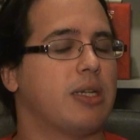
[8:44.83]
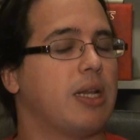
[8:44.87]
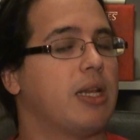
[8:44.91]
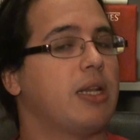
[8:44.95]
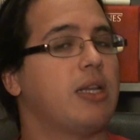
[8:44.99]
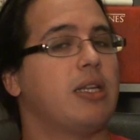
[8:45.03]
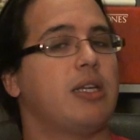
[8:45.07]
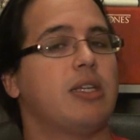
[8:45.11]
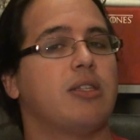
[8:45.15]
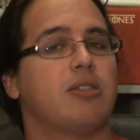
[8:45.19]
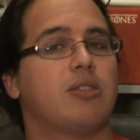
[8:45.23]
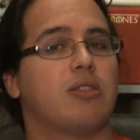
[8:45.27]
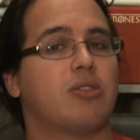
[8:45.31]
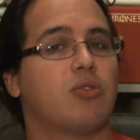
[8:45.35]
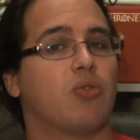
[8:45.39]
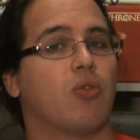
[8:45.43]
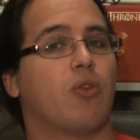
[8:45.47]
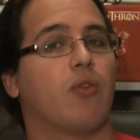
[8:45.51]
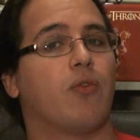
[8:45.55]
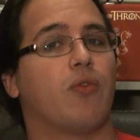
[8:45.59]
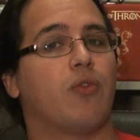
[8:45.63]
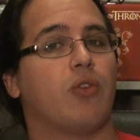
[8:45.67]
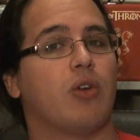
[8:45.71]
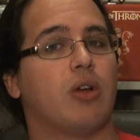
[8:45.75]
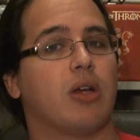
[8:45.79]
And he's sort
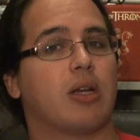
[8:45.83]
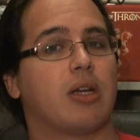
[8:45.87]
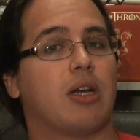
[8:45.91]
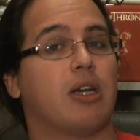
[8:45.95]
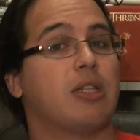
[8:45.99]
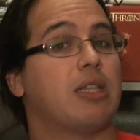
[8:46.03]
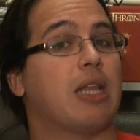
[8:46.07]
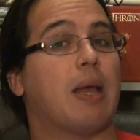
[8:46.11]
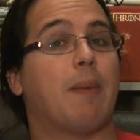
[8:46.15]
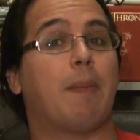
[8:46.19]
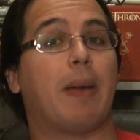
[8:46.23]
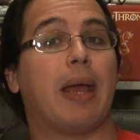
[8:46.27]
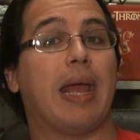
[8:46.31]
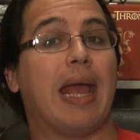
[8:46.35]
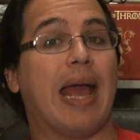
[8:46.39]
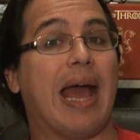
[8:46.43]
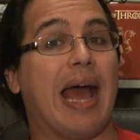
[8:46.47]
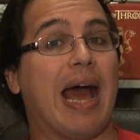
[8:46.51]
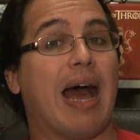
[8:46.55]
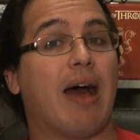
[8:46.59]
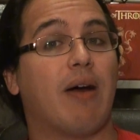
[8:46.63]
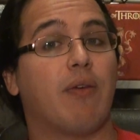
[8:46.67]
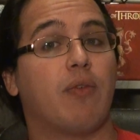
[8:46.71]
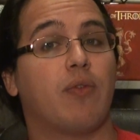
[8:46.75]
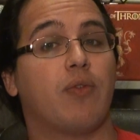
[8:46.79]
of cut that by
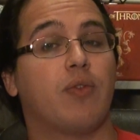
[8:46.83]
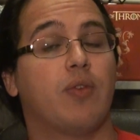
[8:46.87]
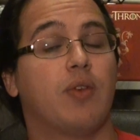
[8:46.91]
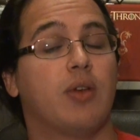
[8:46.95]
half